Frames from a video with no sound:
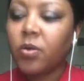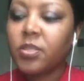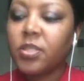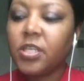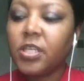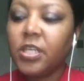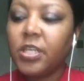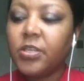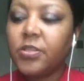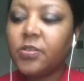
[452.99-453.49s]

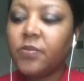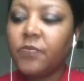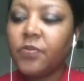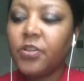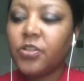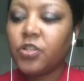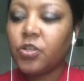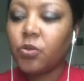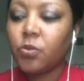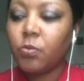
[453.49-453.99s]
to each
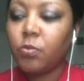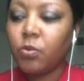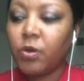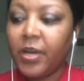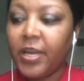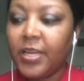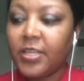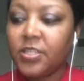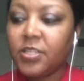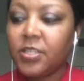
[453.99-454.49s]
division or
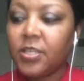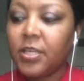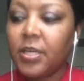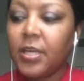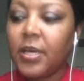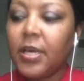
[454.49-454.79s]
branch